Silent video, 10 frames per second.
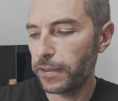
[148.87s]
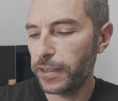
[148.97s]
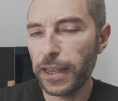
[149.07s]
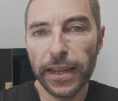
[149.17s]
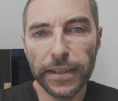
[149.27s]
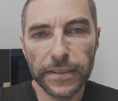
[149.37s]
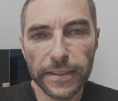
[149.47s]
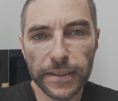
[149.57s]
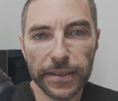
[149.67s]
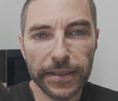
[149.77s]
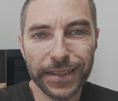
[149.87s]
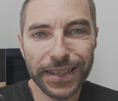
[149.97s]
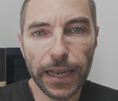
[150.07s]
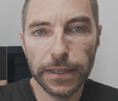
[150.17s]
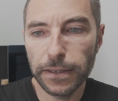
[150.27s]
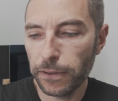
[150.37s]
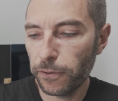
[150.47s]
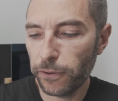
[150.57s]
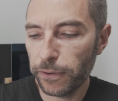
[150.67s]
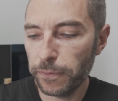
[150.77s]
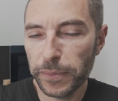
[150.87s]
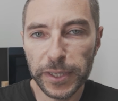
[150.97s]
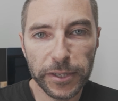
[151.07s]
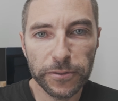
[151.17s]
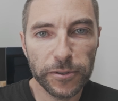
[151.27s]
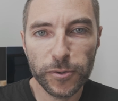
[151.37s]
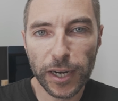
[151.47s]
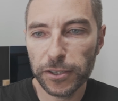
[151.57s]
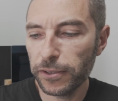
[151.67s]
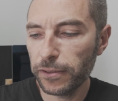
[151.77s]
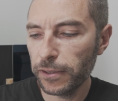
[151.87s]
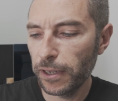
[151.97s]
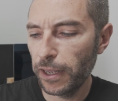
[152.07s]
Z lenses design or build construction.